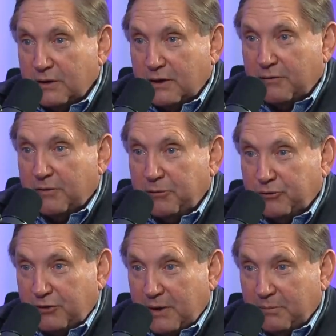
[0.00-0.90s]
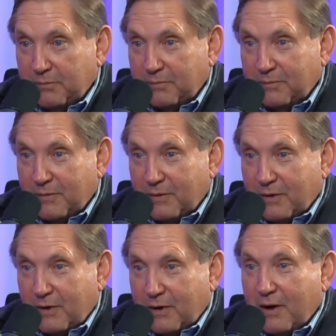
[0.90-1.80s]
of the museum. Next to the A-12
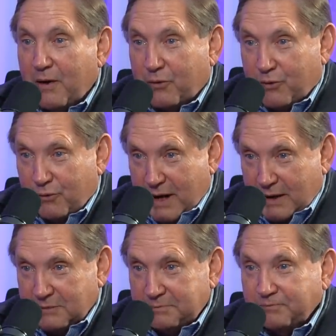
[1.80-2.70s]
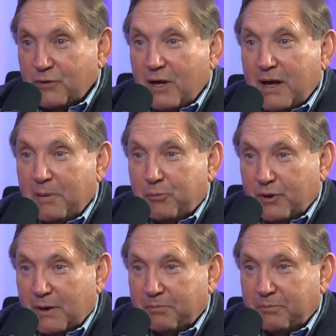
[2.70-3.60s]
there. Correct, mm-hmm. And
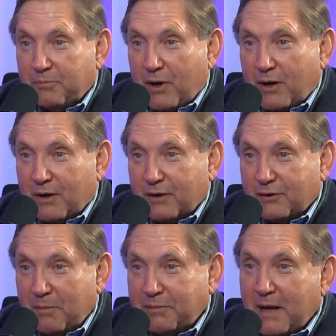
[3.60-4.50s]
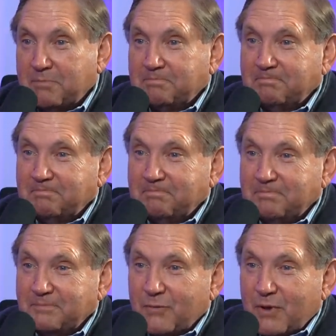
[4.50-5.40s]
put up our Tomcat.
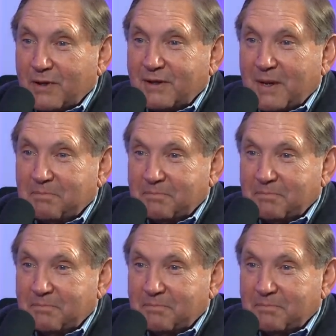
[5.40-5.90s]
Really? Yep.